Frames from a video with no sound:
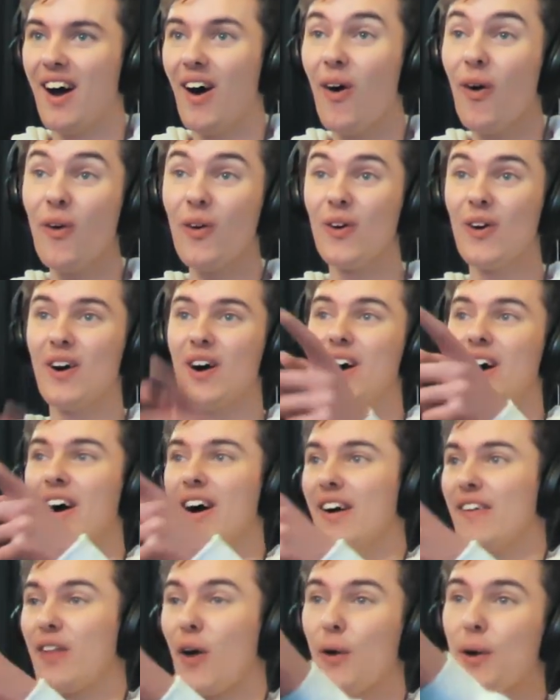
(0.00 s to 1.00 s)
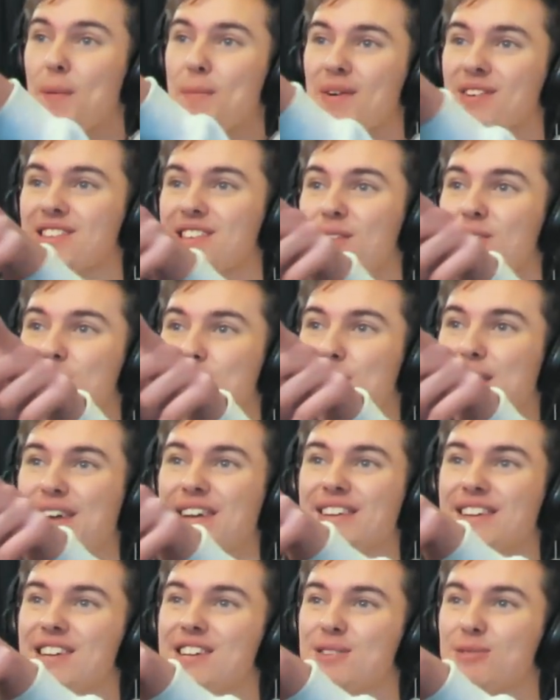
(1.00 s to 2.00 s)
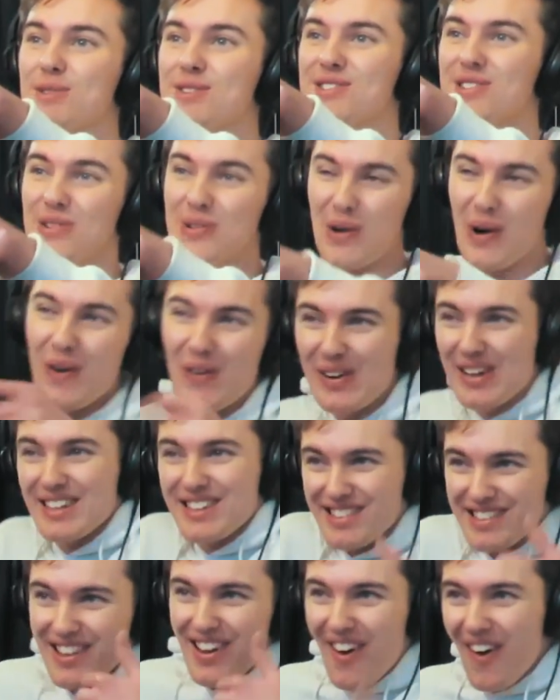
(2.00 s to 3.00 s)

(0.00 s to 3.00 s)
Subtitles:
Oh! The only person that was paying attention was Zero! Let's